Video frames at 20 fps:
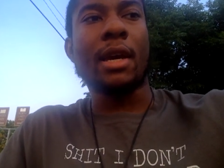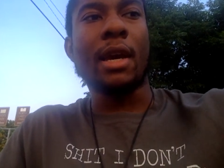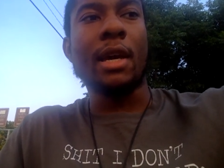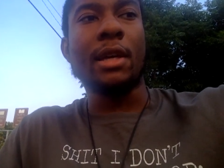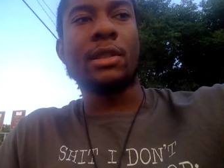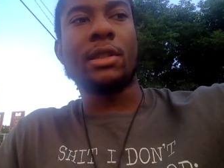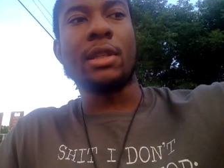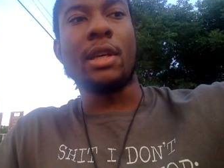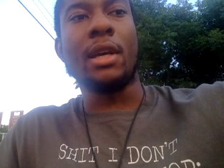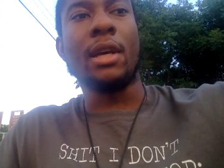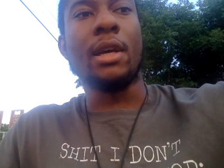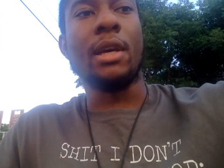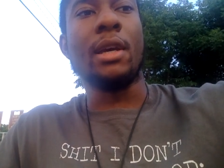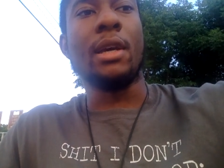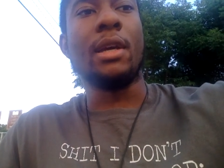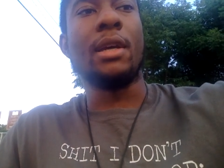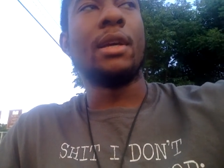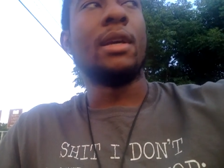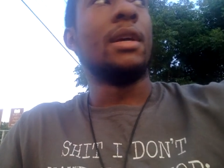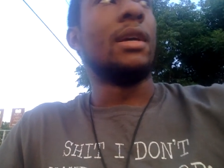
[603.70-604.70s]
KKK
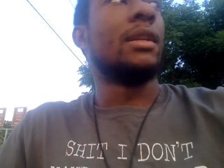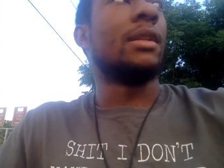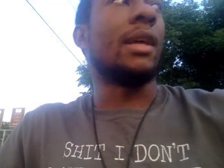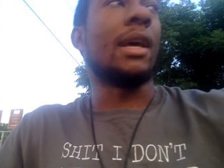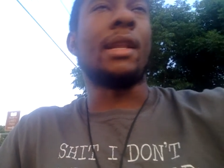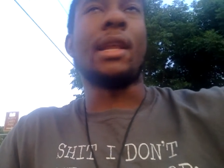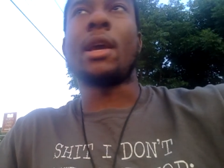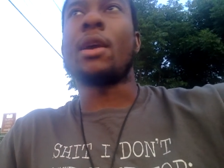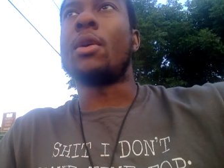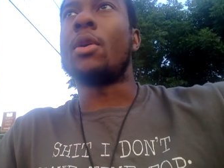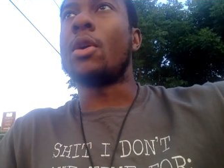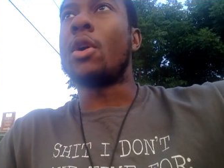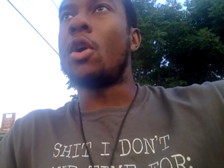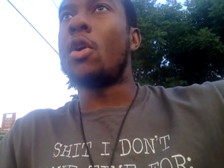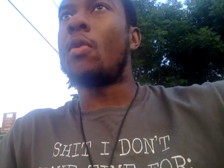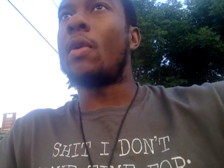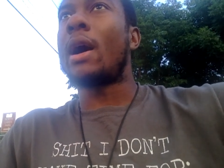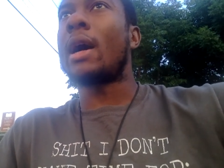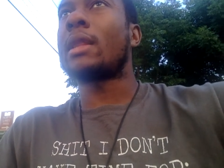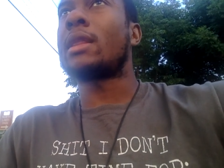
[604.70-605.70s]
saying? That they're going to
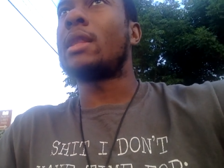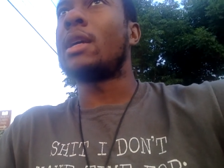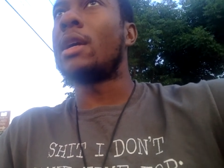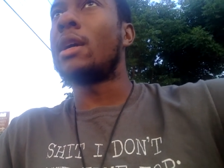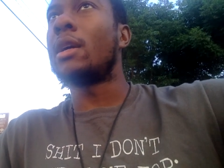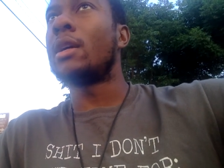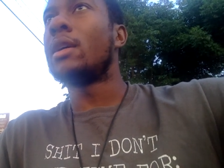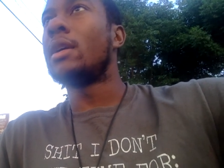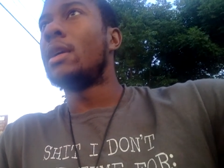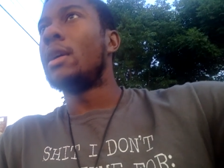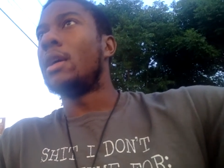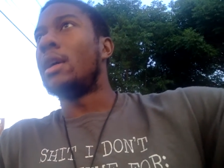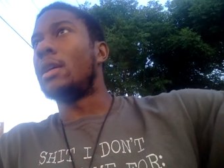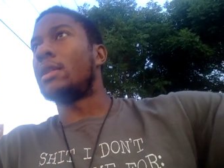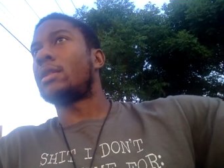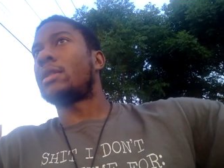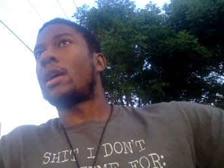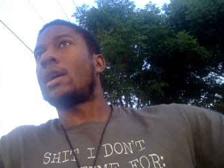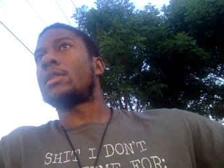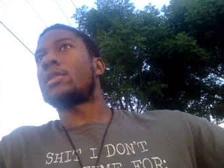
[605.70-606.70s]
go out there and
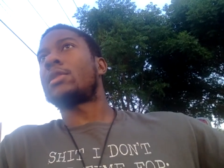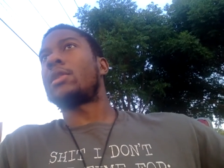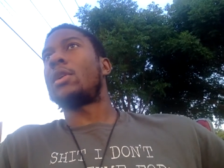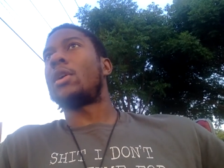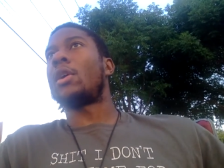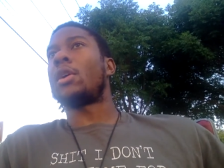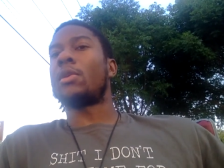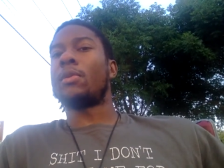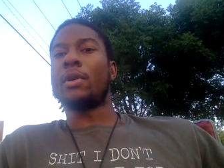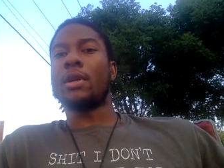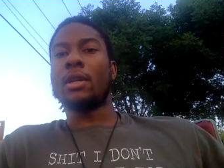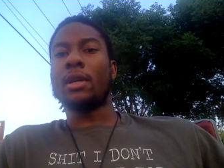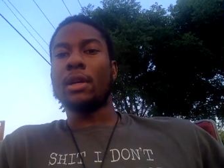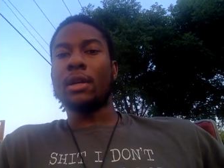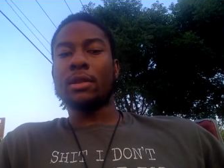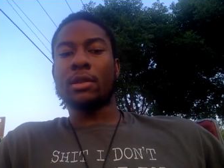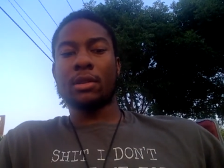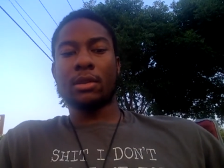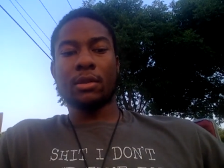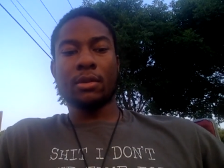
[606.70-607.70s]
start slaughtering
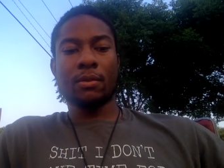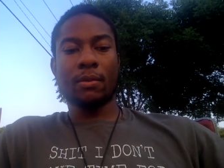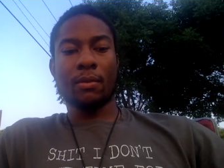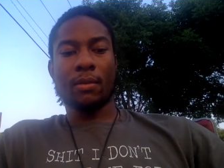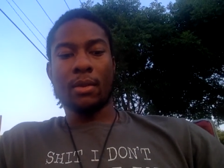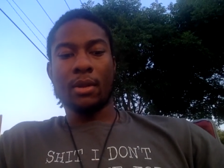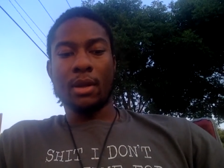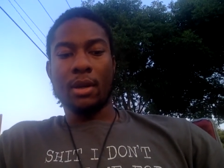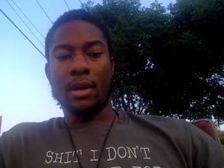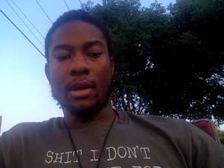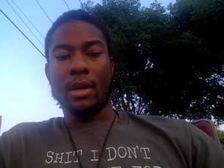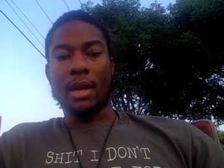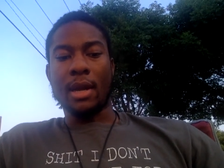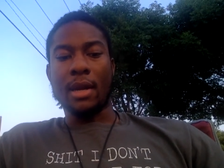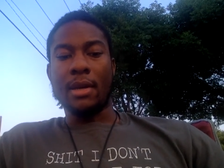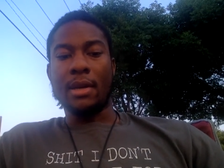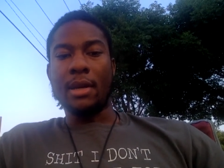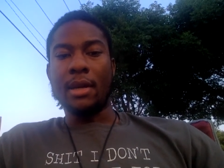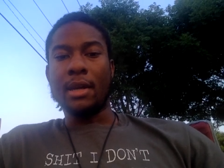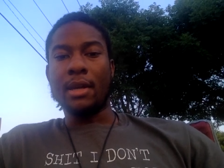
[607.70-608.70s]
us? They
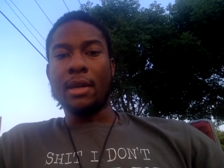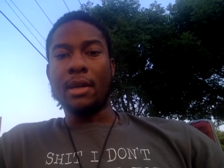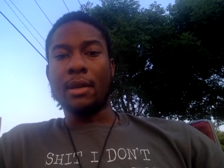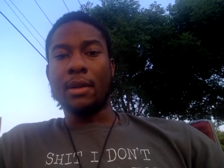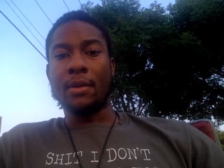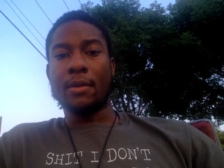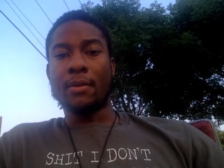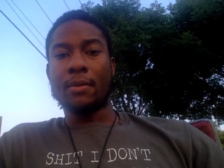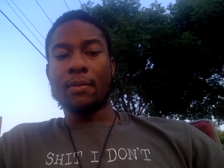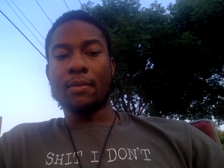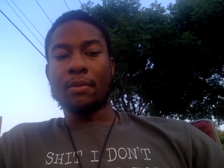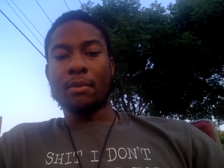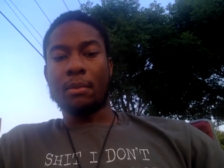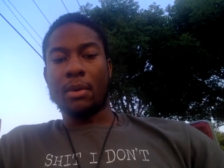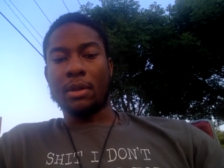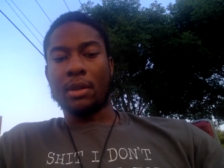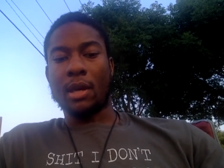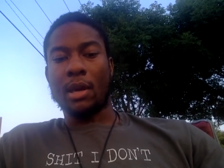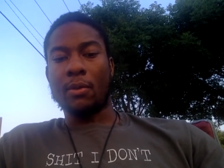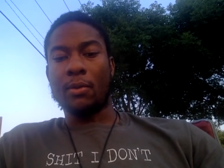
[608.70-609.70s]
didn't,
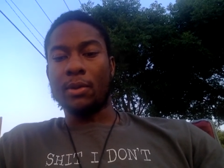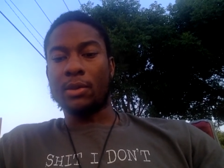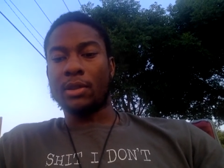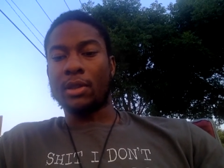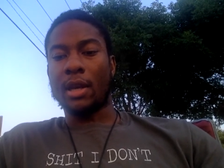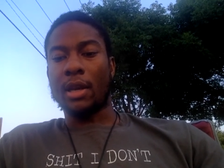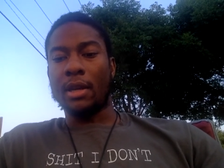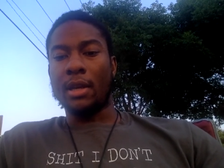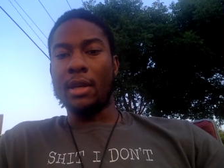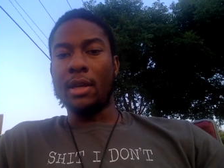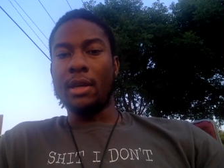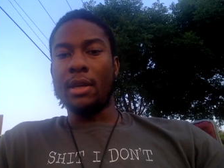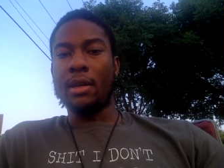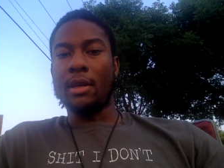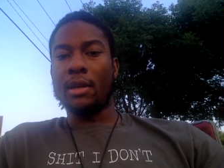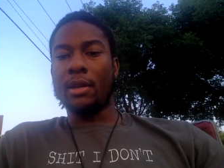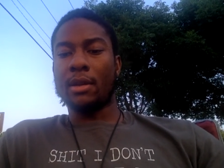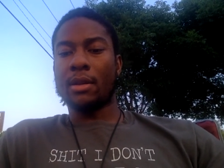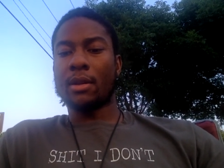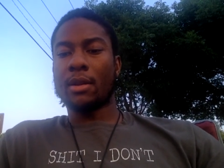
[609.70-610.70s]
but they wish they
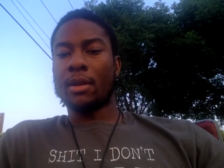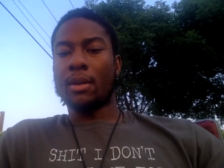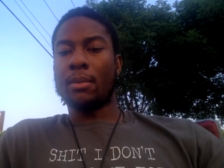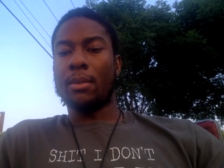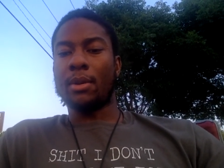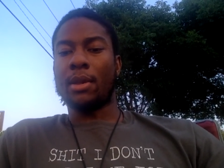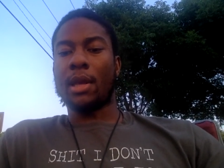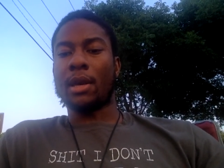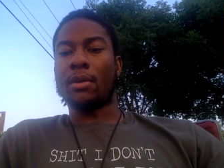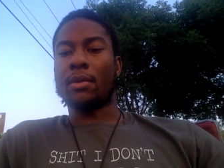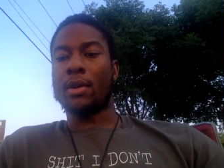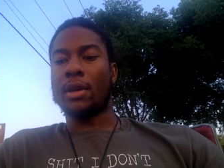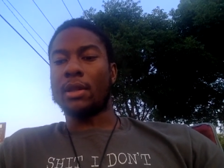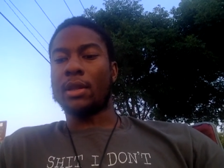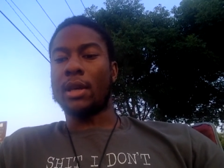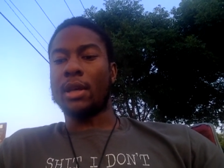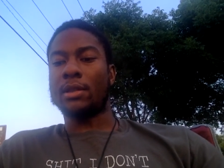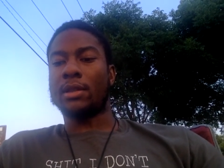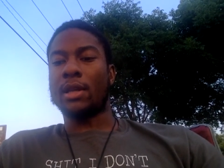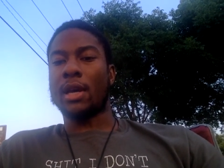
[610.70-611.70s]
did, but they're going to get
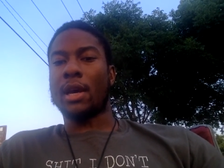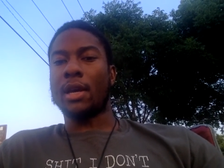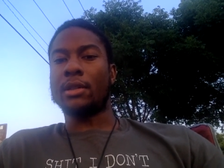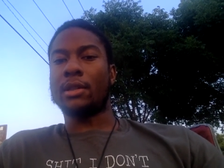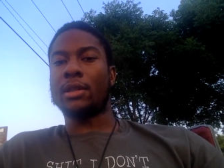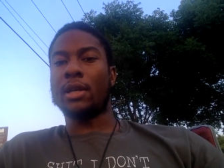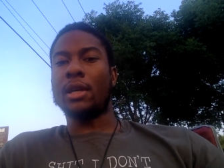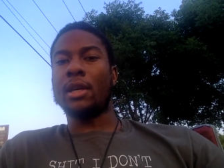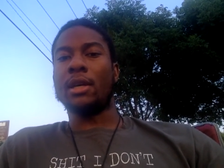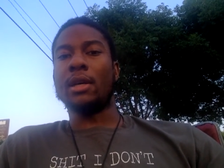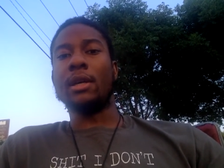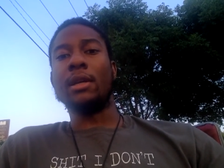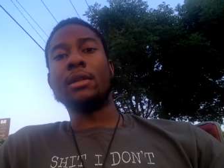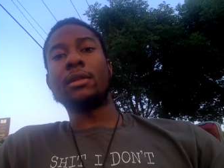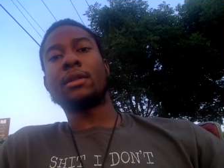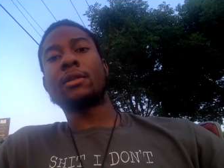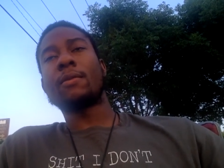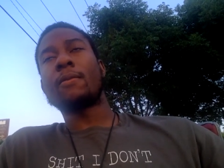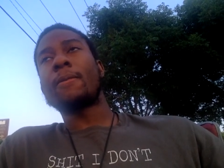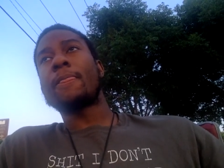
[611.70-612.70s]
their second
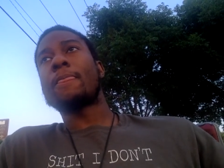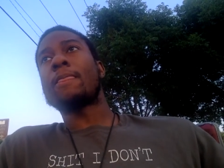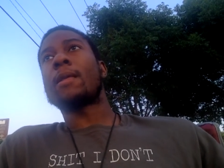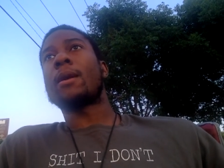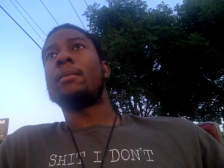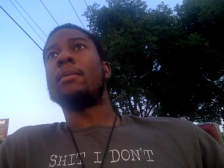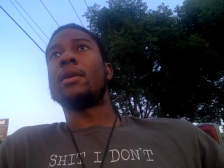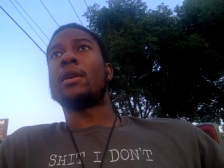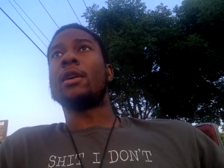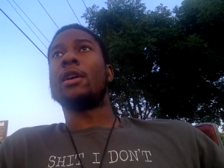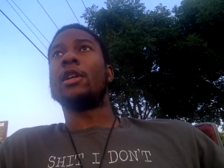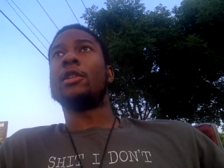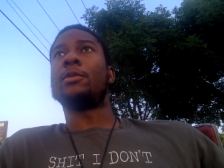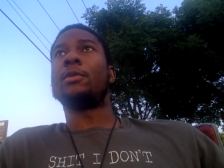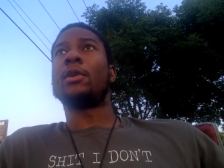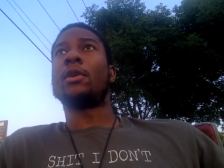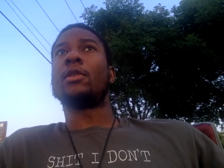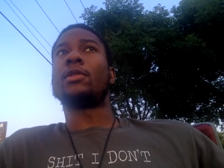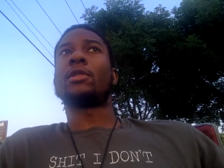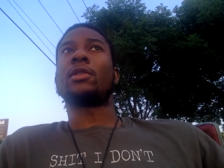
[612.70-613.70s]
chance. Because
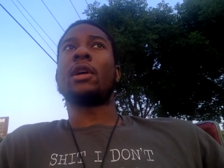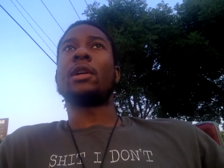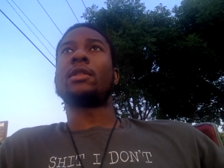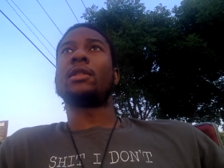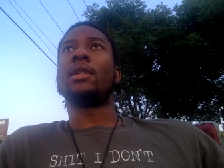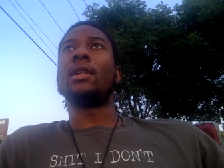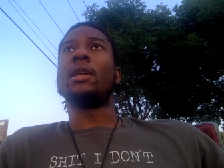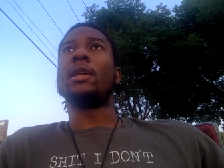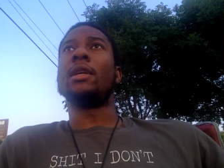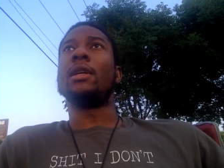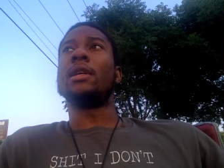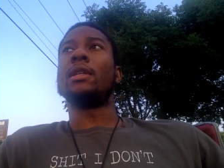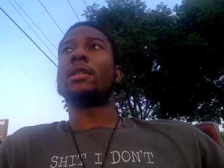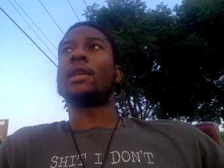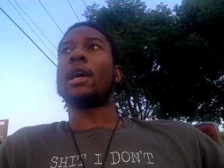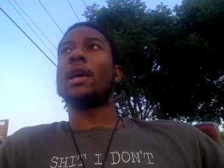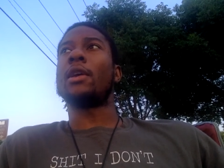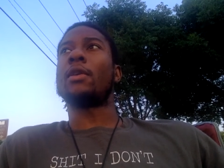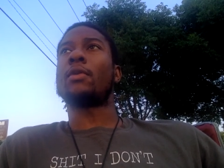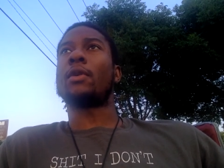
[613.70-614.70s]
we're going to start seeing these
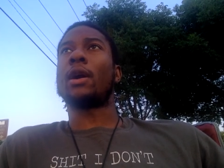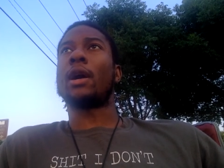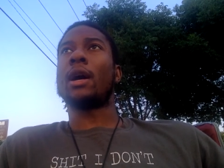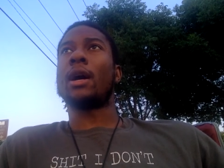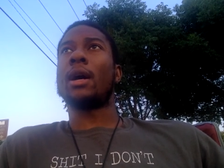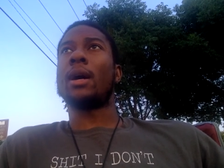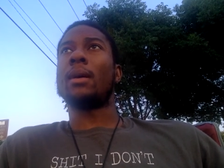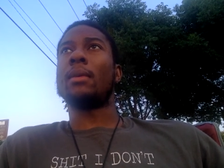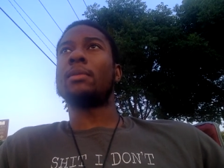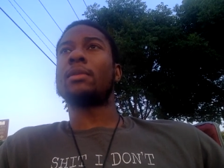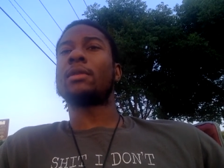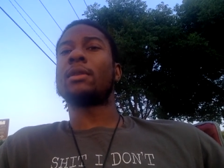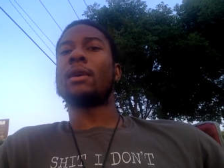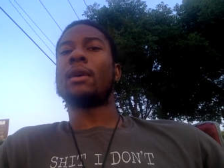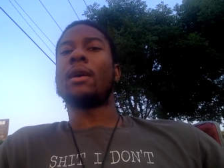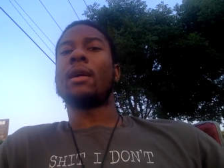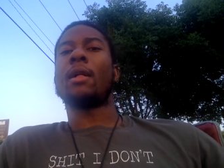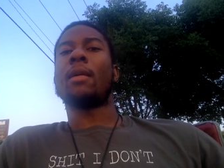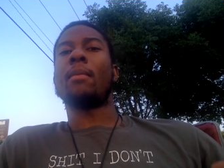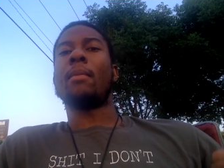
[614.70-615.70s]
hate crimes
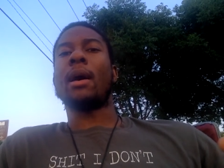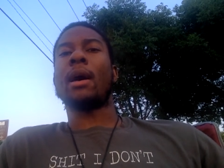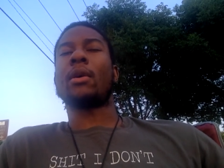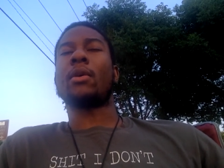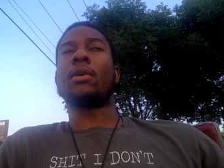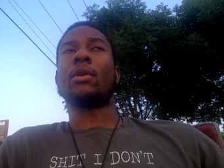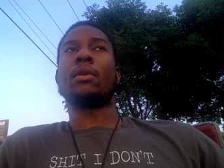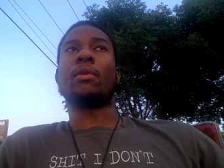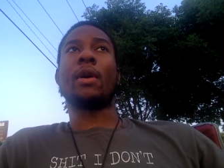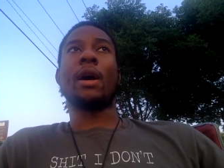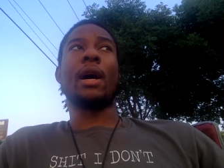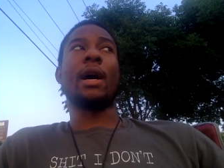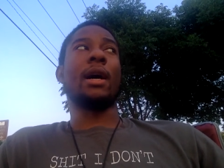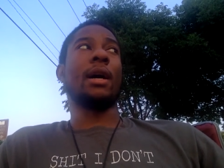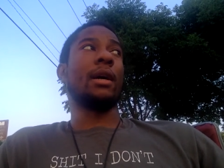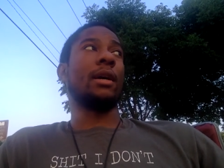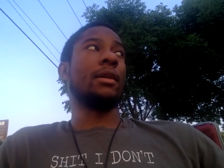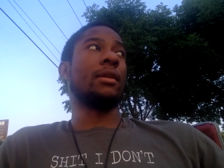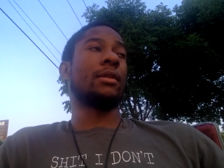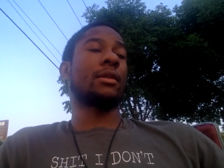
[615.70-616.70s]
back on the
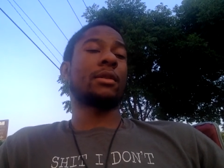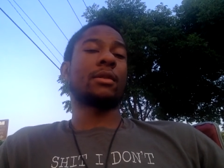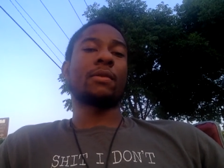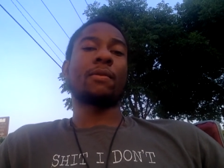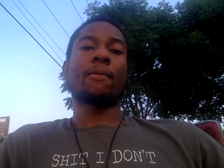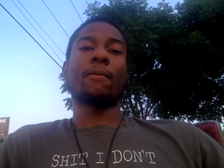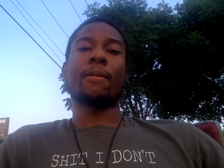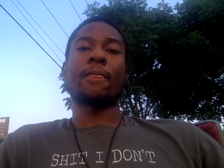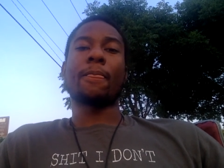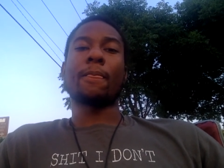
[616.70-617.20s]
rise.